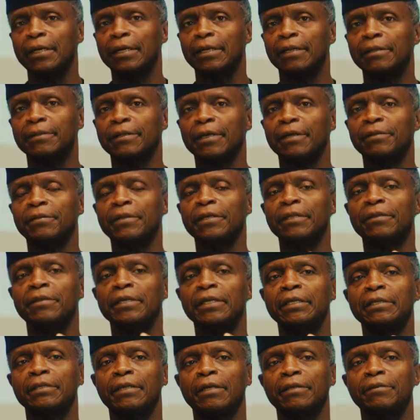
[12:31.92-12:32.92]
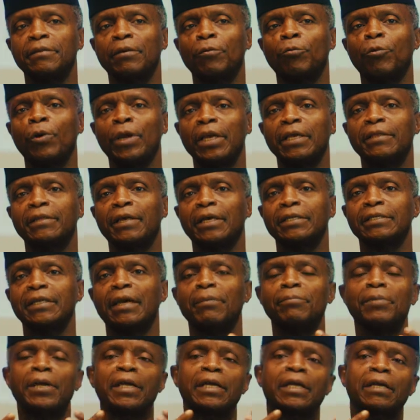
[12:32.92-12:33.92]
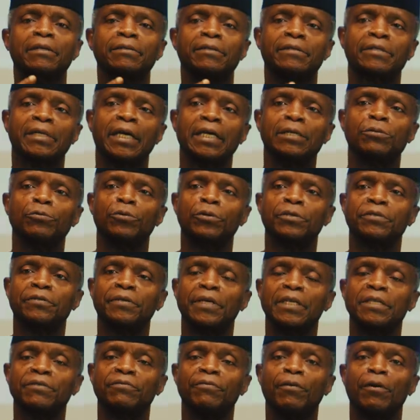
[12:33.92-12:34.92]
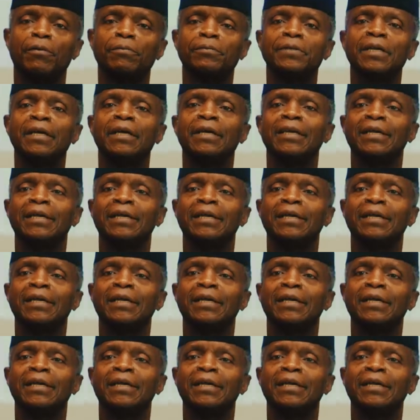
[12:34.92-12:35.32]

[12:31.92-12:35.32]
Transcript: the way that the American society was transformed